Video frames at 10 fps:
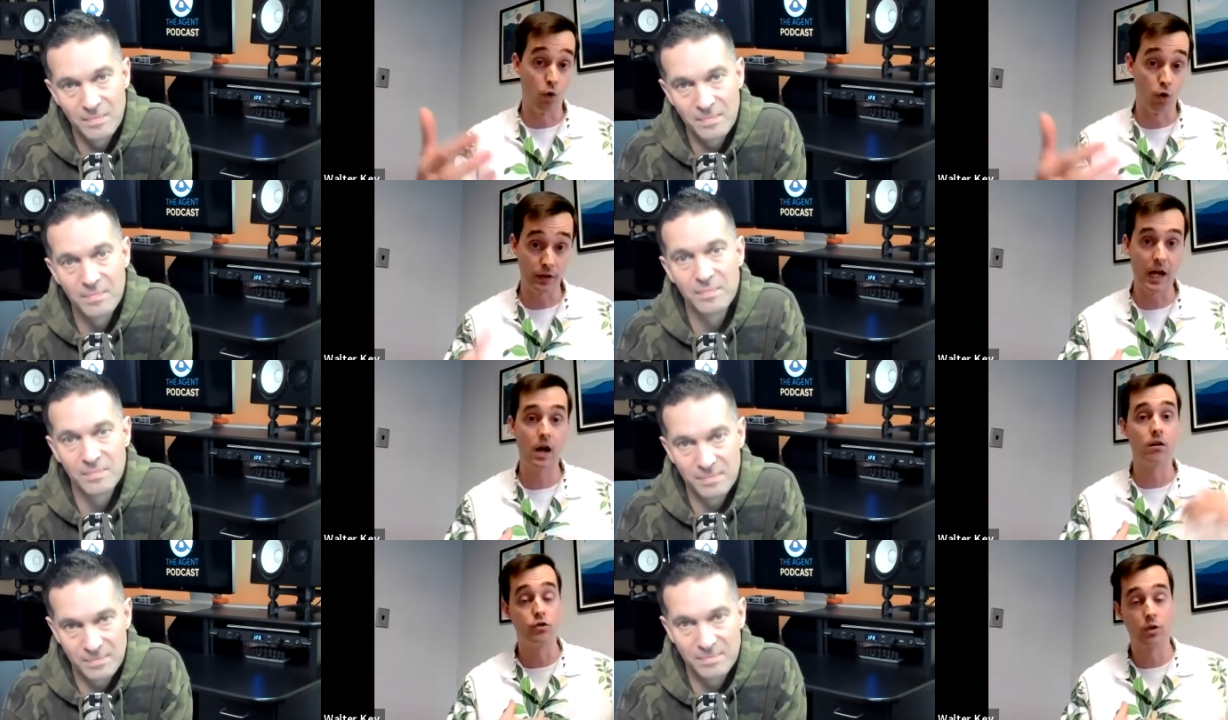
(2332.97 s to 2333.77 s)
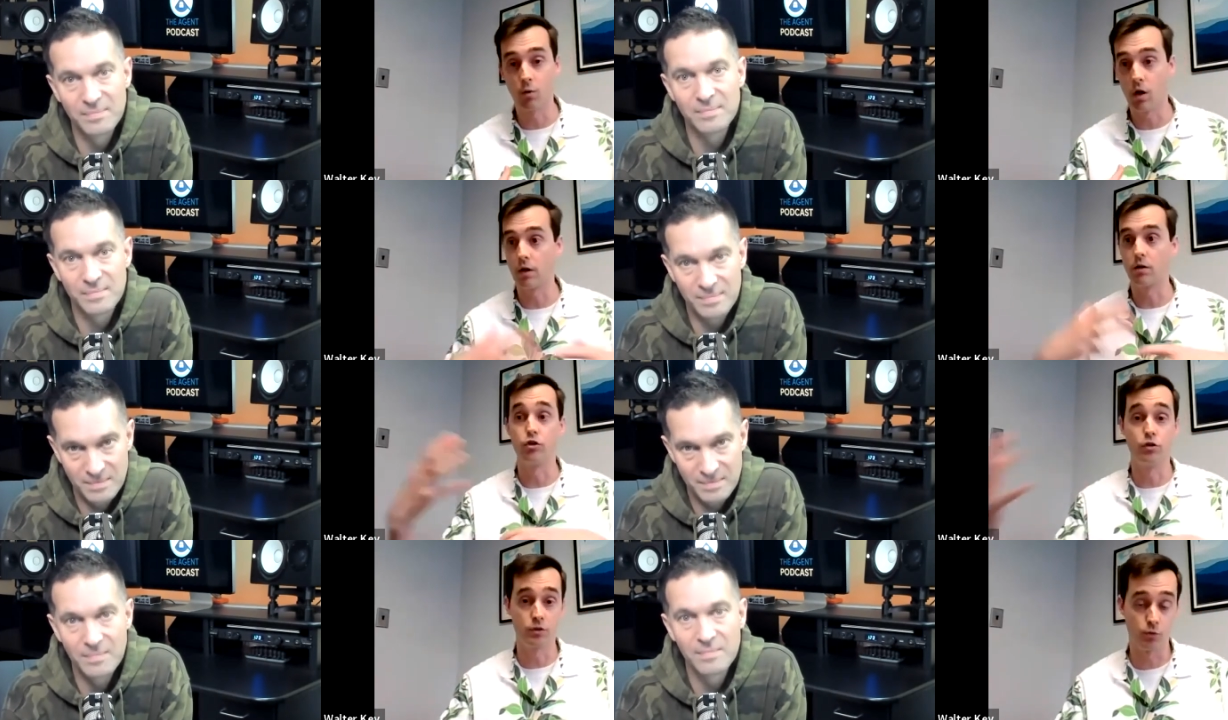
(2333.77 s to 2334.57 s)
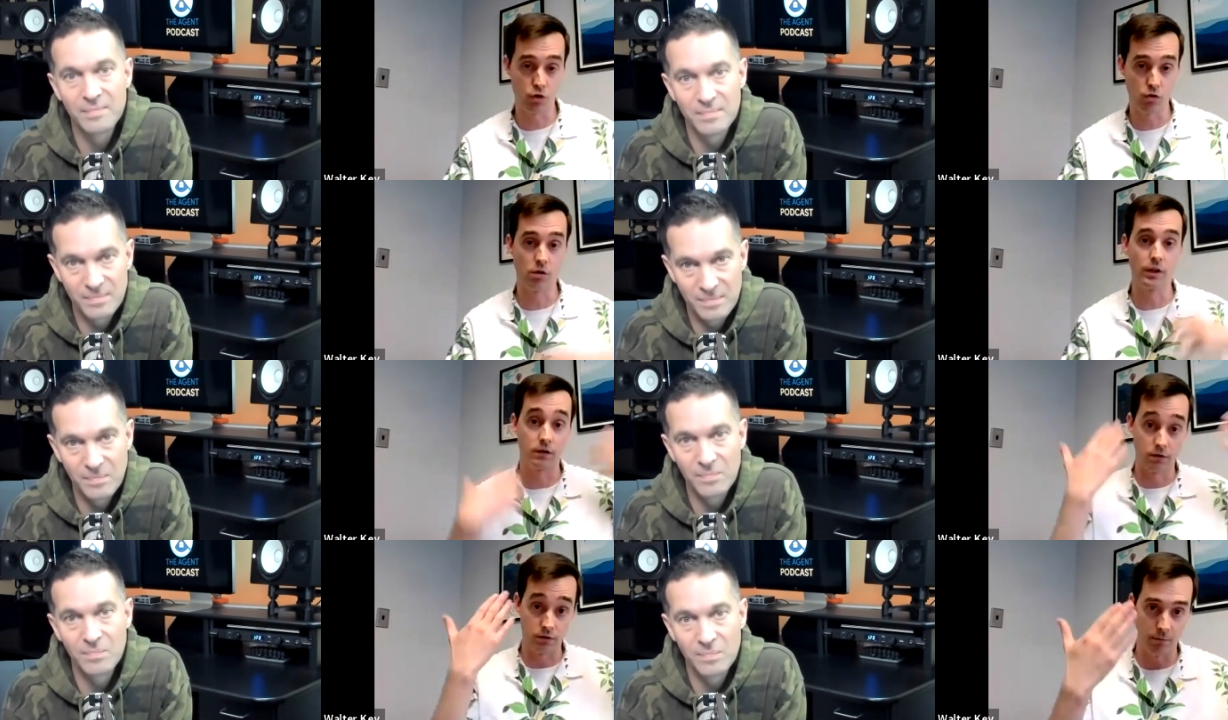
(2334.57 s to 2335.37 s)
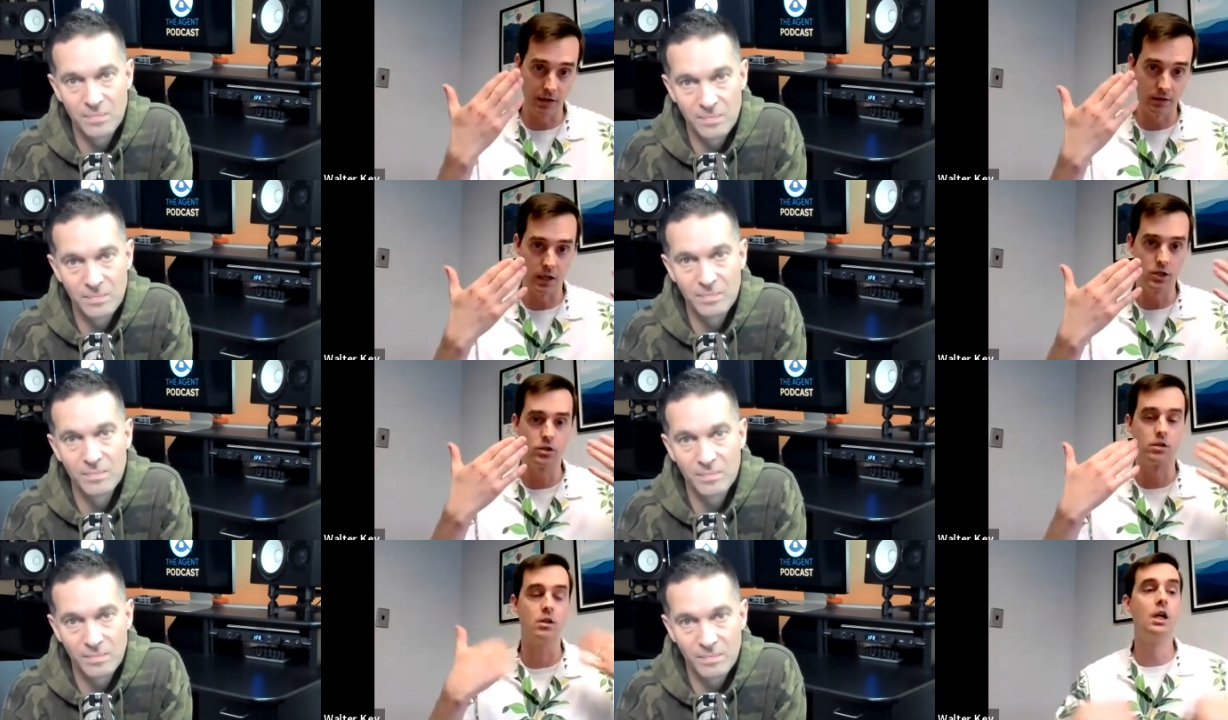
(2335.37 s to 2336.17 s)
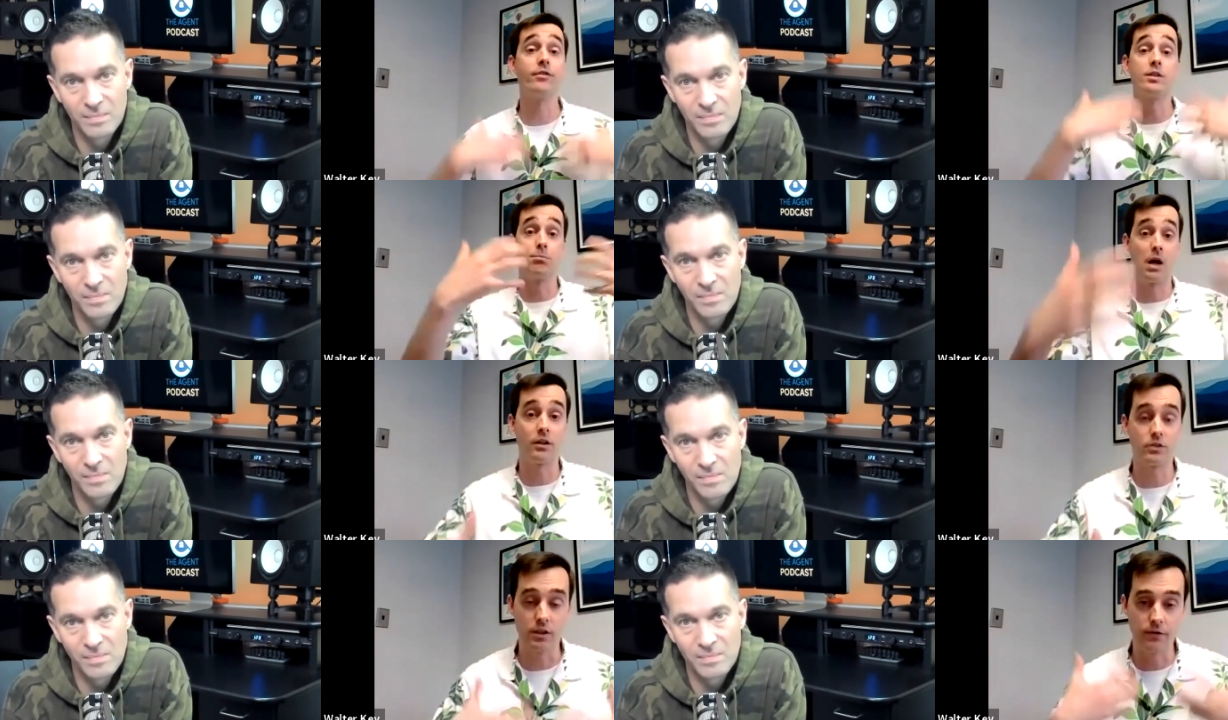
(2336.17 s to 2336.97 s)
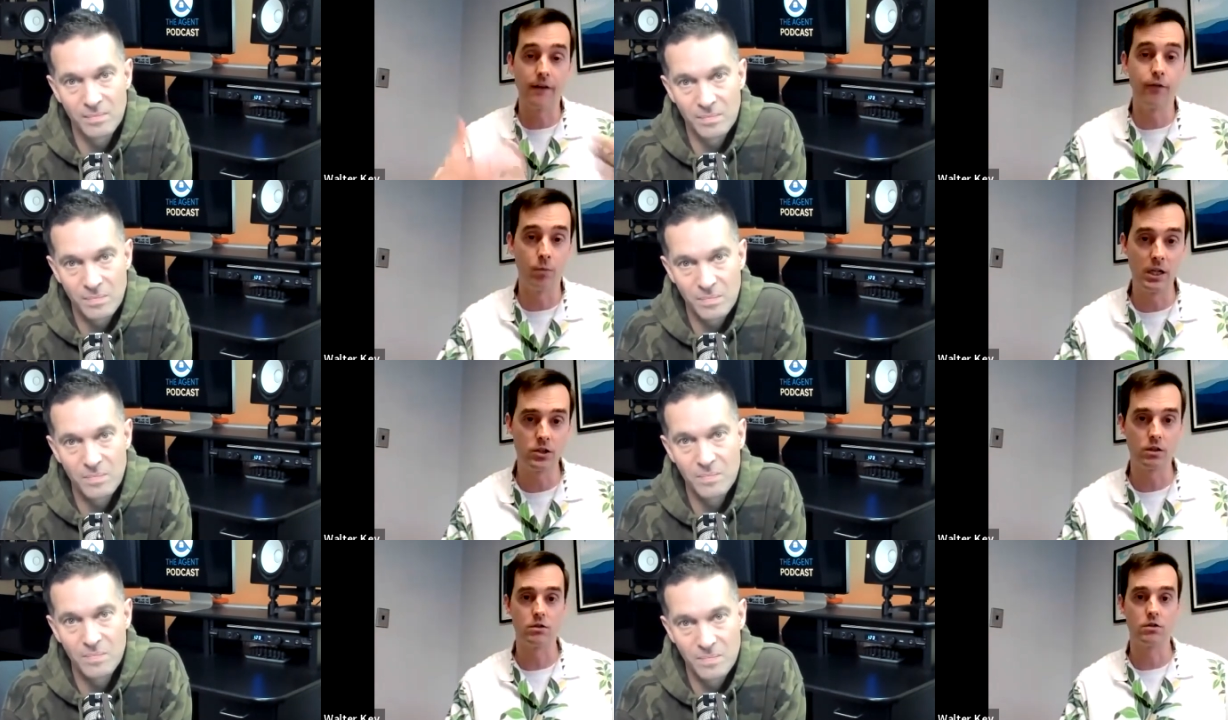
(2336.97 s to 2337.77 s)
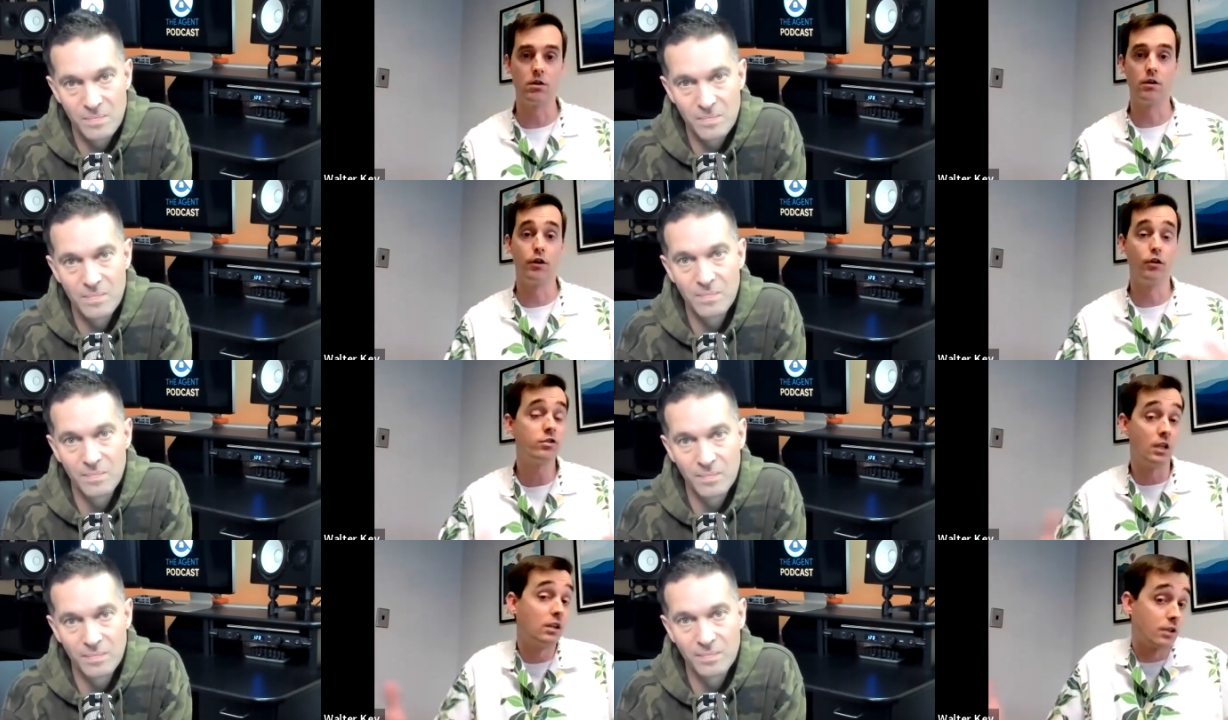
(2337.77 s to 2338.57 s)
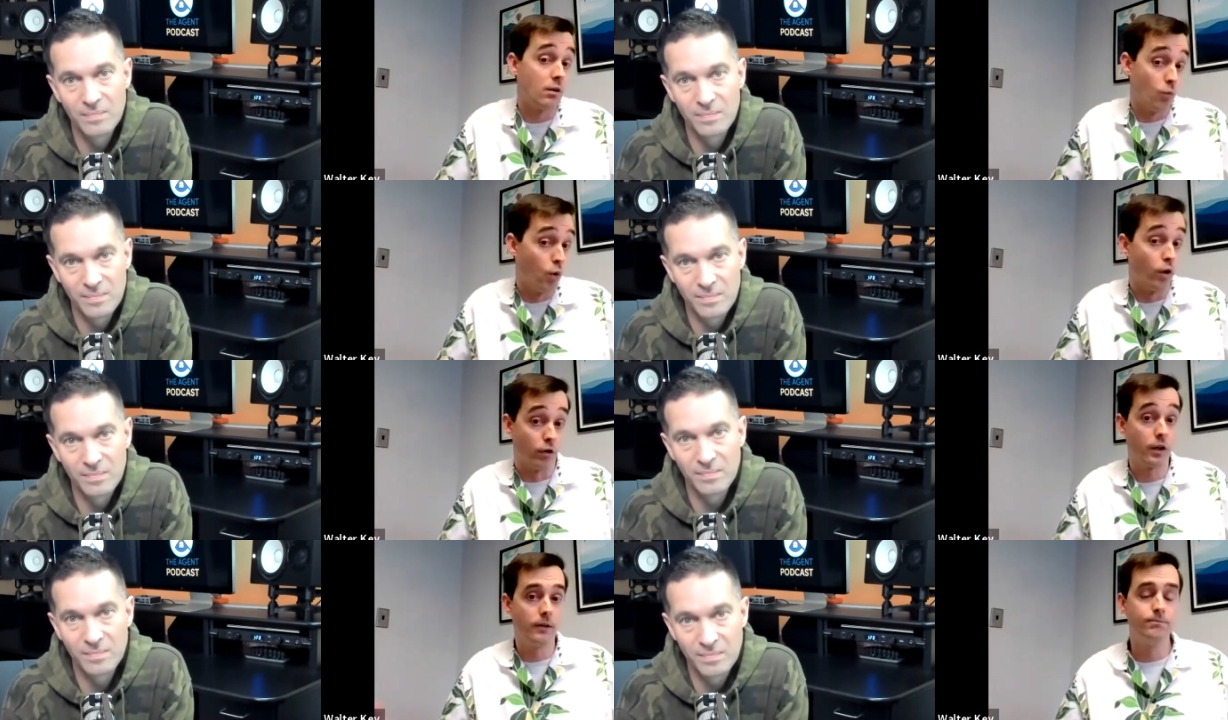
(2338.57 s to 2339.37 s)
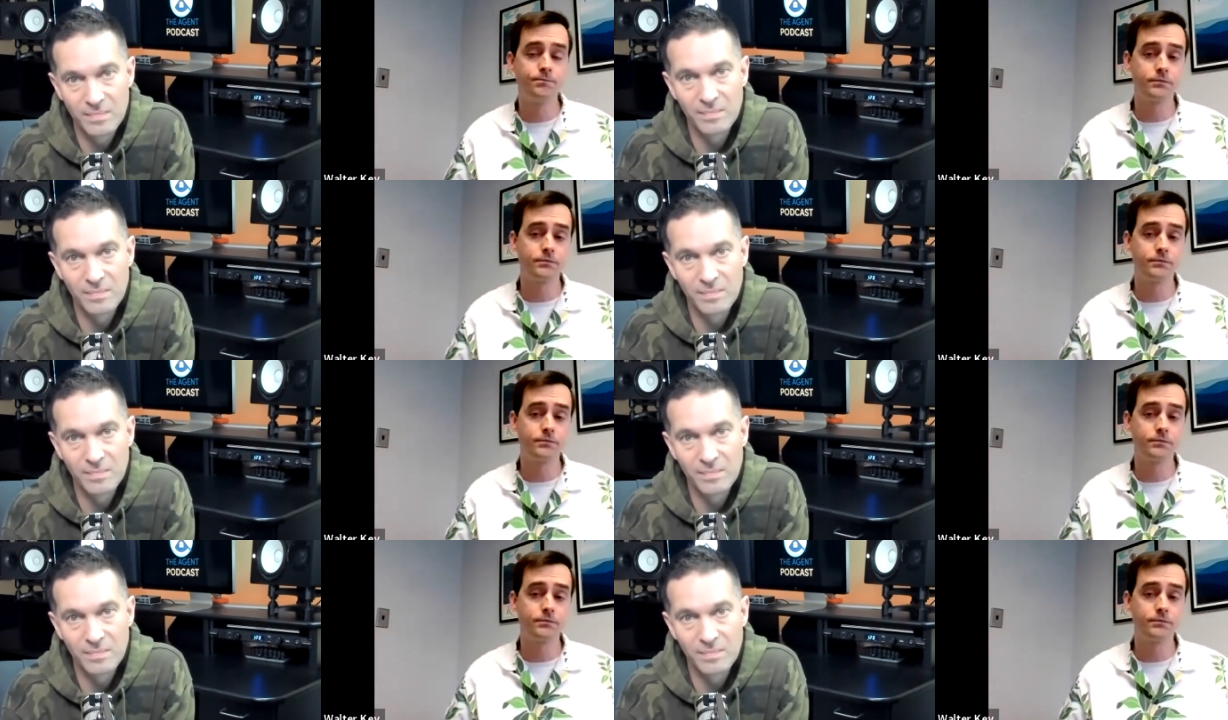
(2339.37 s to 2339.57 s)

Speaker 1: work out, drink water, do some journaling, do some meditation, have some positive affirmations. Those things work.